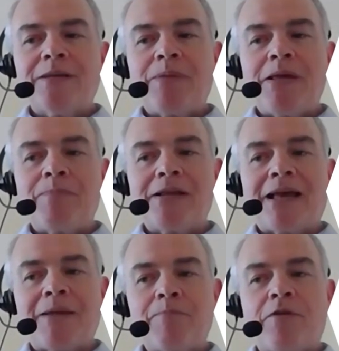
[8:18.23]
that people
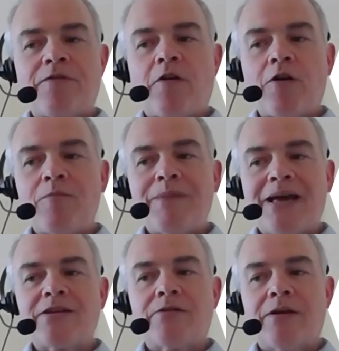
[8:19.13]
can perform
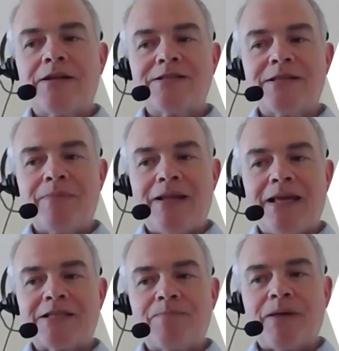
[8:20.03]
better on a
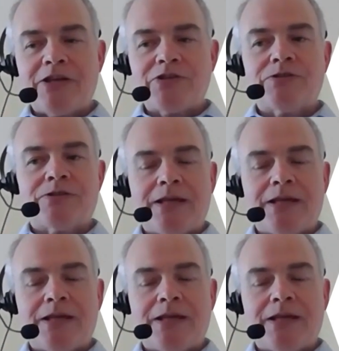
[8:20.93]
simulated patient